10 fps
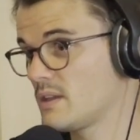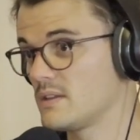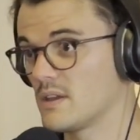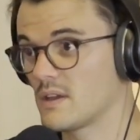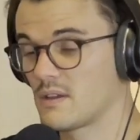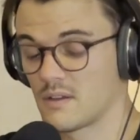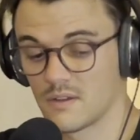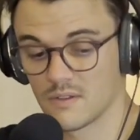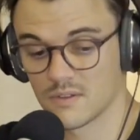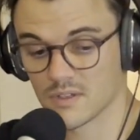Yeah.
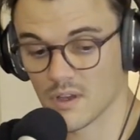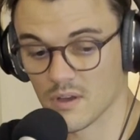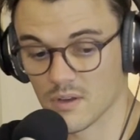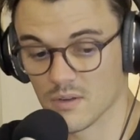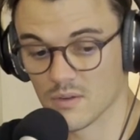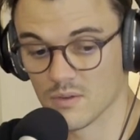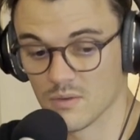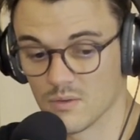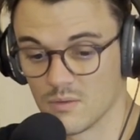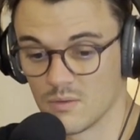
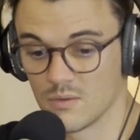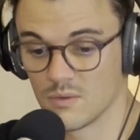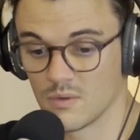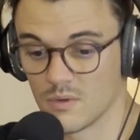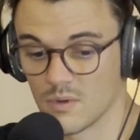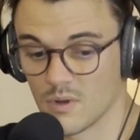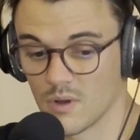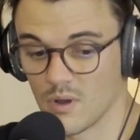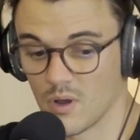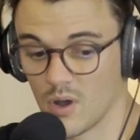So
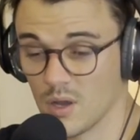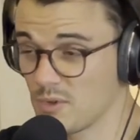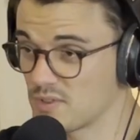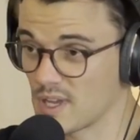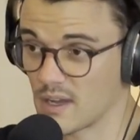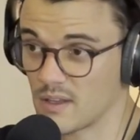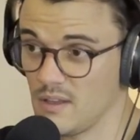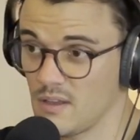I'm on Zaki.